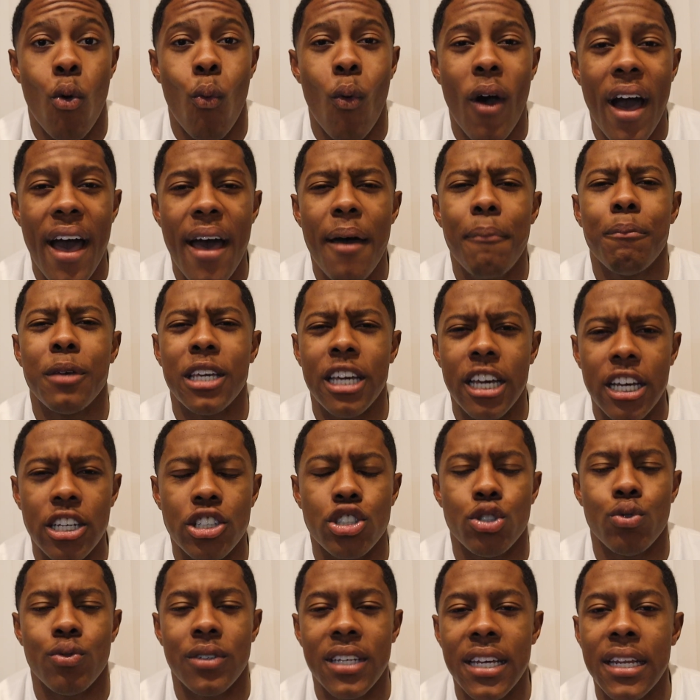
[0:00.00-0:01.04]
Why?
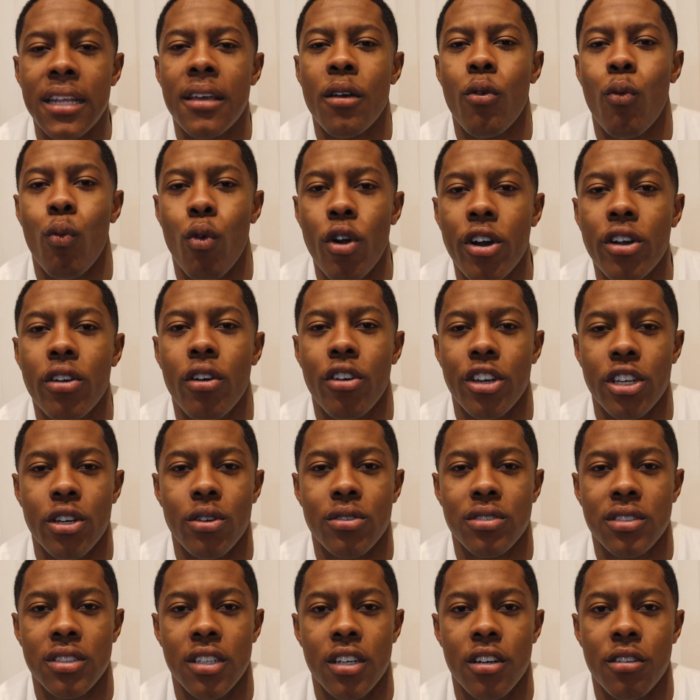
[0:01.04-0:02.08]
Because you didn't work on
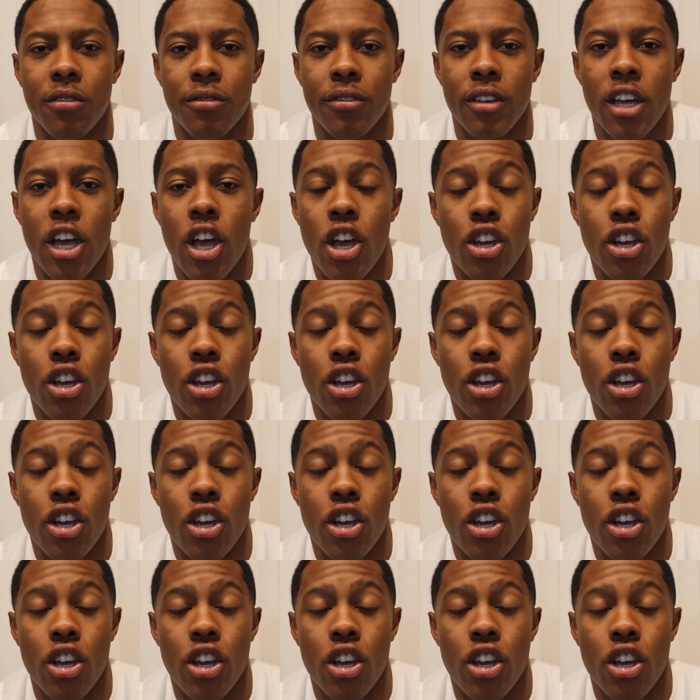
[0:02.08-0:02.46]
yourself.